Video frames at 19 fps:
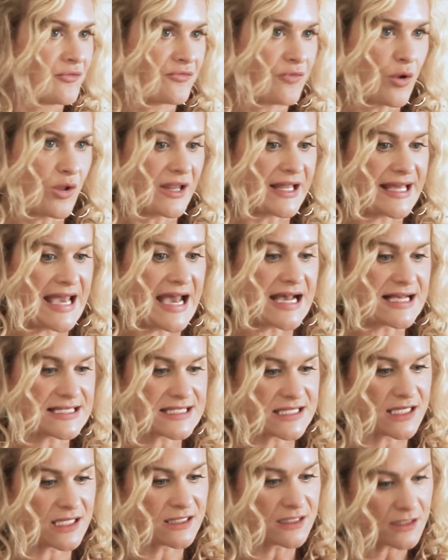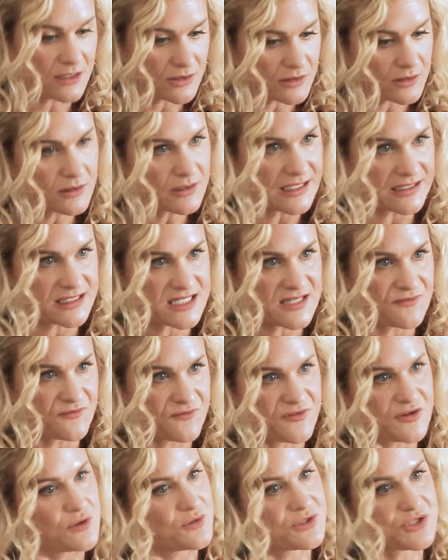folic acid gets
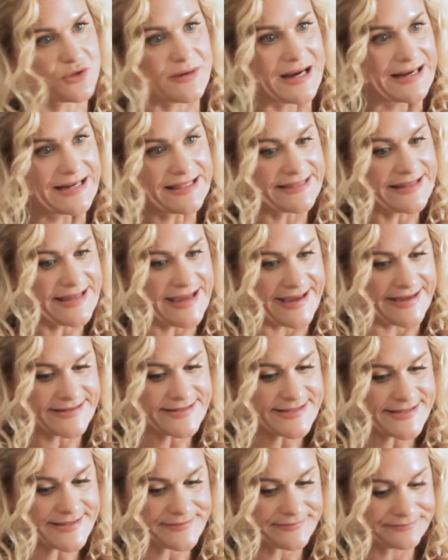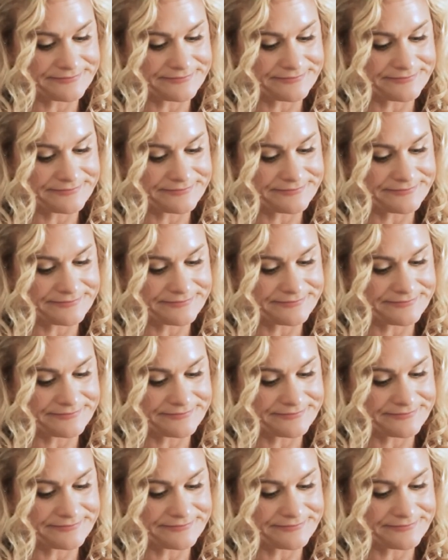infused right at the end.